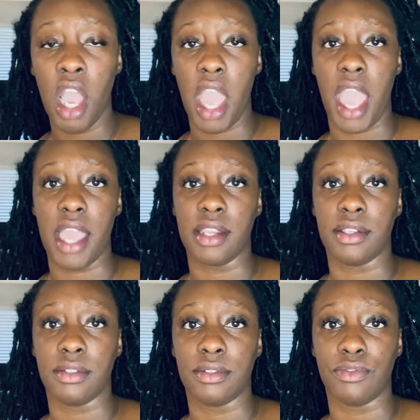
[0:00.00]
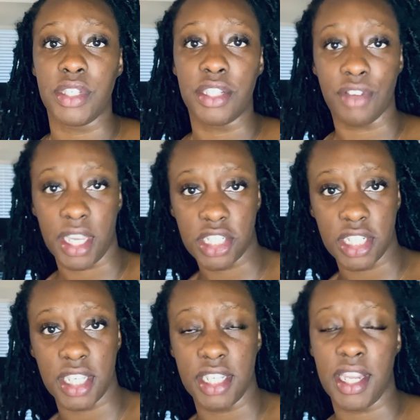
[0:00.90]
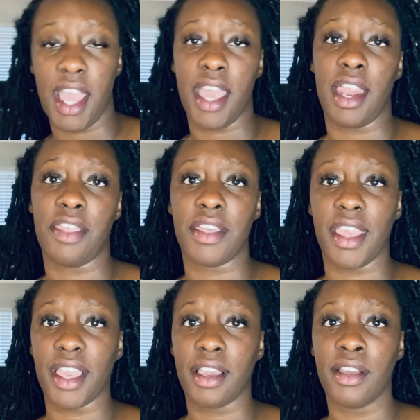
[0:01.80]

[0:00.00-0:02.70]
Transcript: and redirection. And I think